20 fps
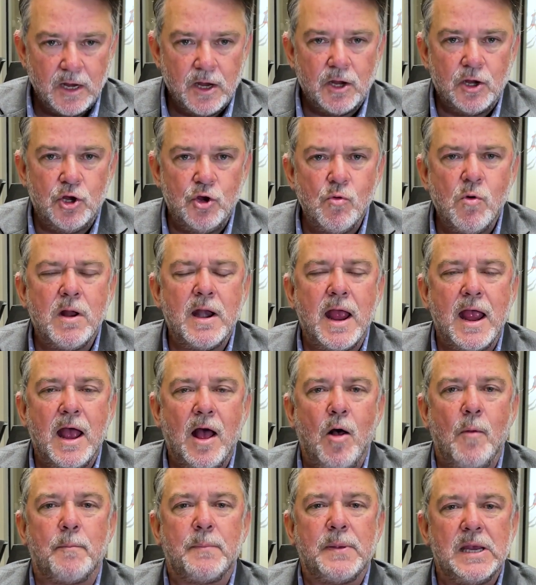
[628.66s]
You want to
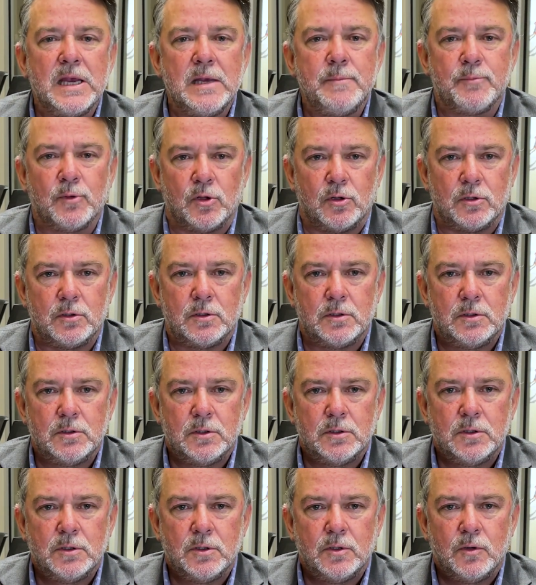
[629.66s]
help people
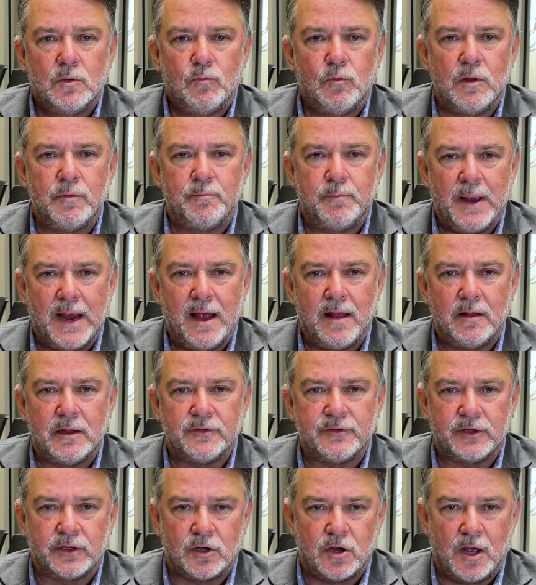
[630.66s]
with
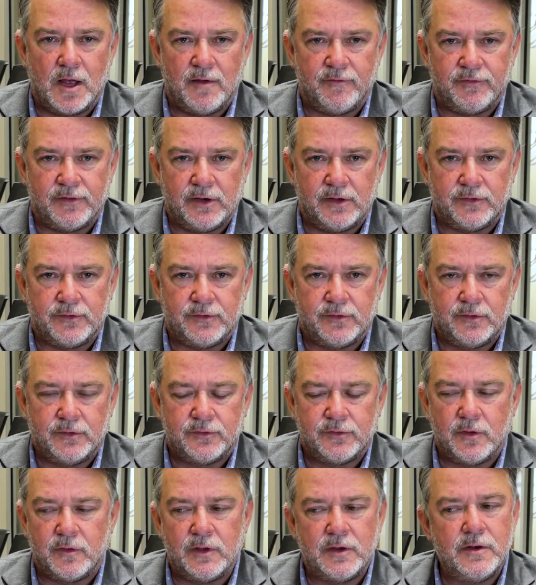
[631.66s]
balance and confidence.
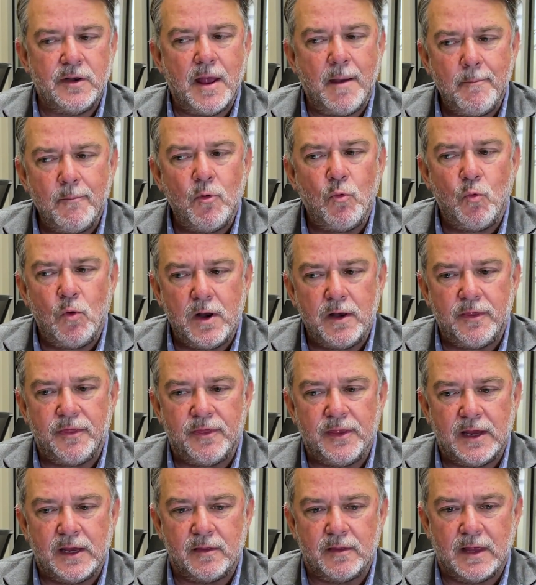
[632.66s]
So the number one
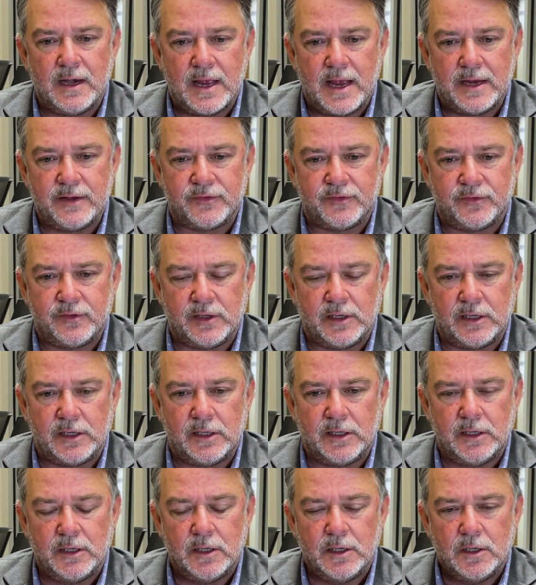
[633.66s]
thing that I
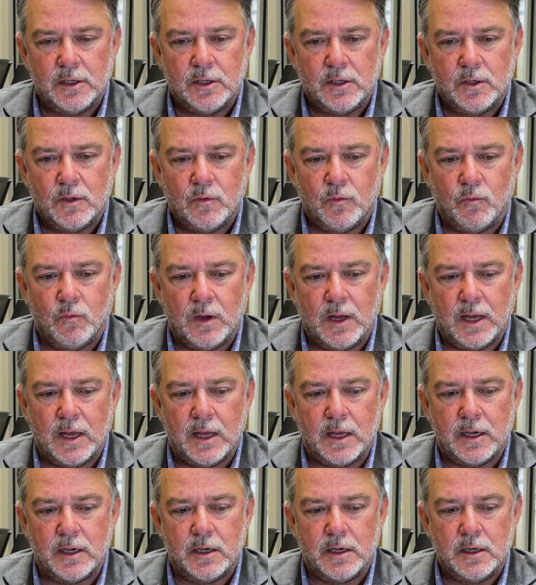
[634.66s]
see
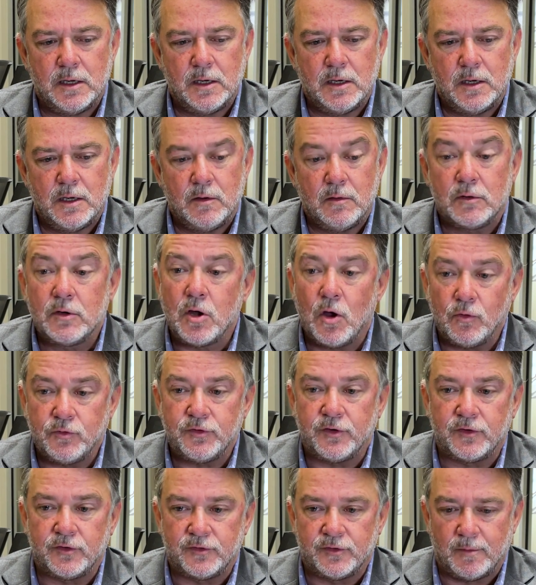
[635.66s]
when
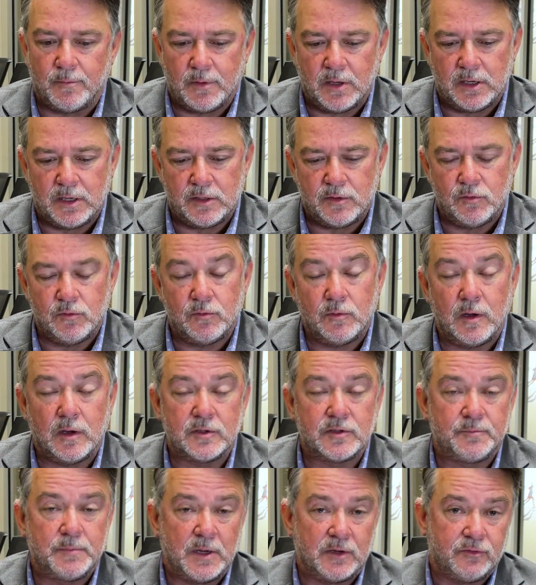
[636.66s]
coaching somebody who
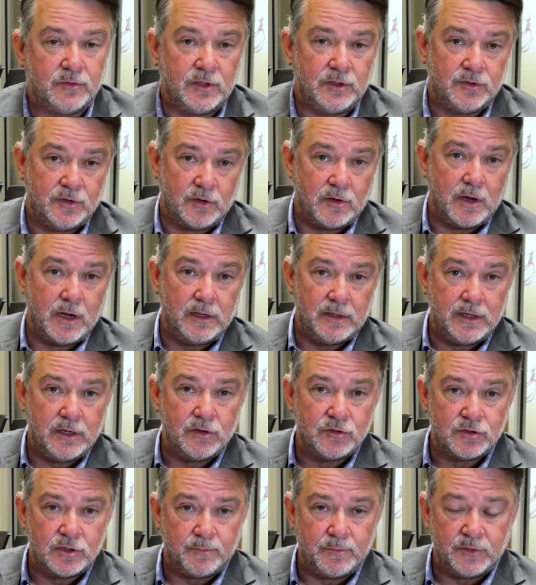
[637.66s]
especially took on a
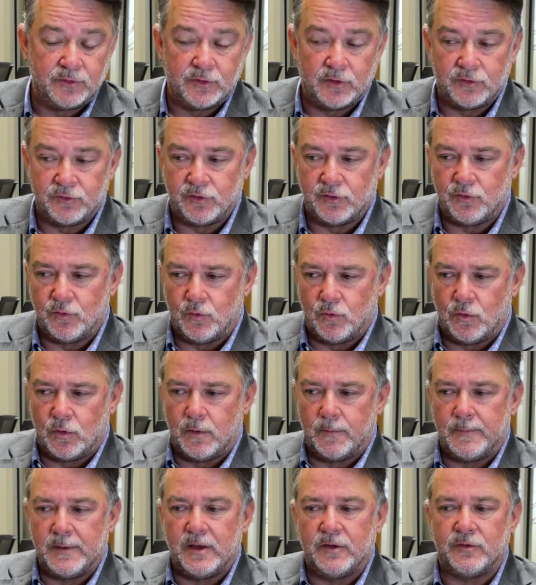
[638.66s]
leadership position
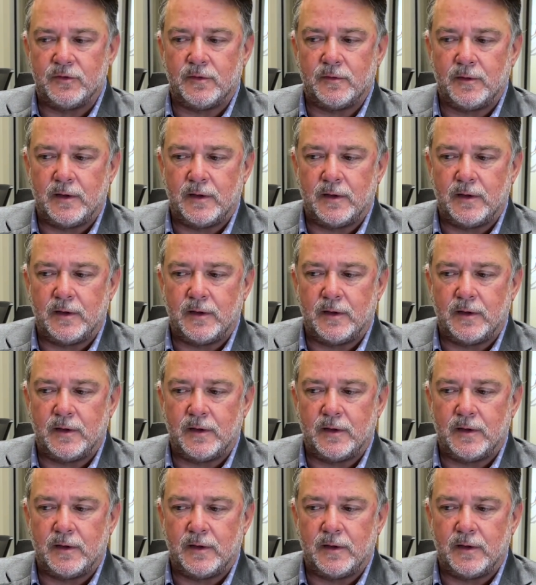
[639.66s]
or is